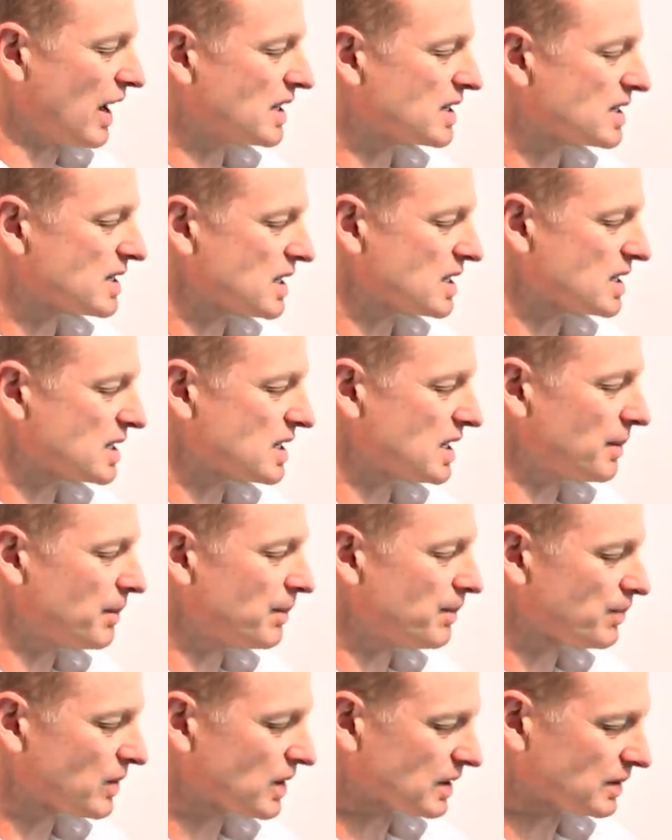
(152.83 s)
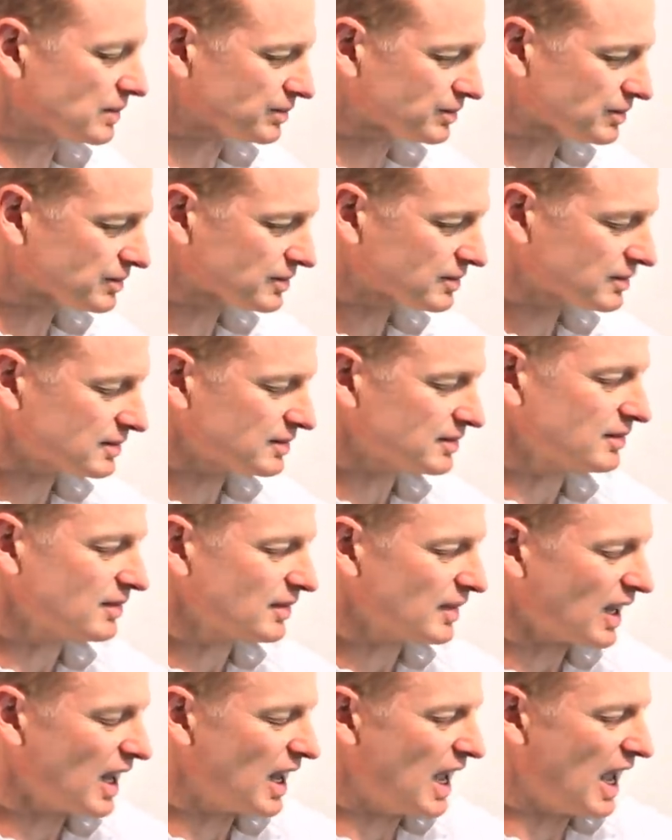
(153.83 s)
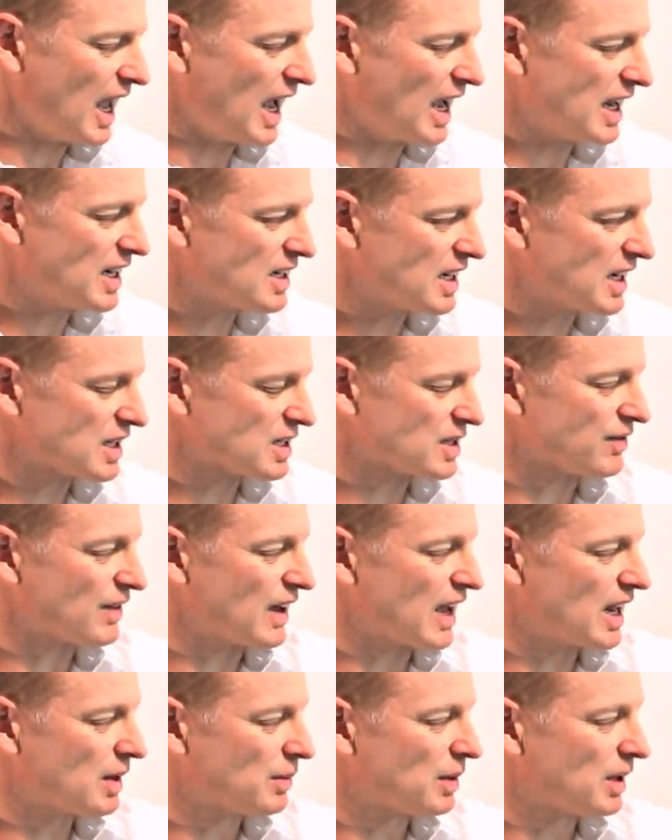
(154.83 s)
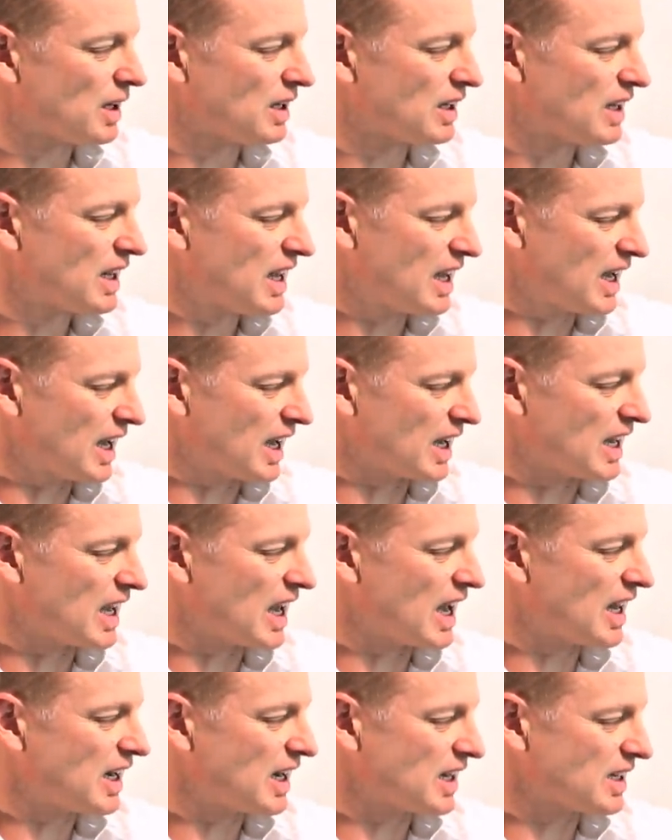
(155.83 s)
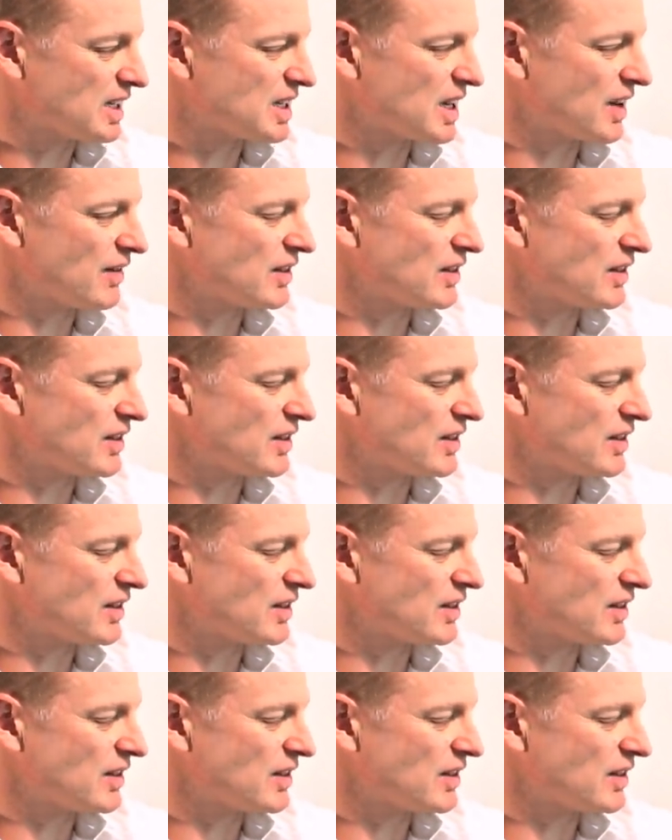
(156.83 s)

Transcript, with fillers: ring system and is available again in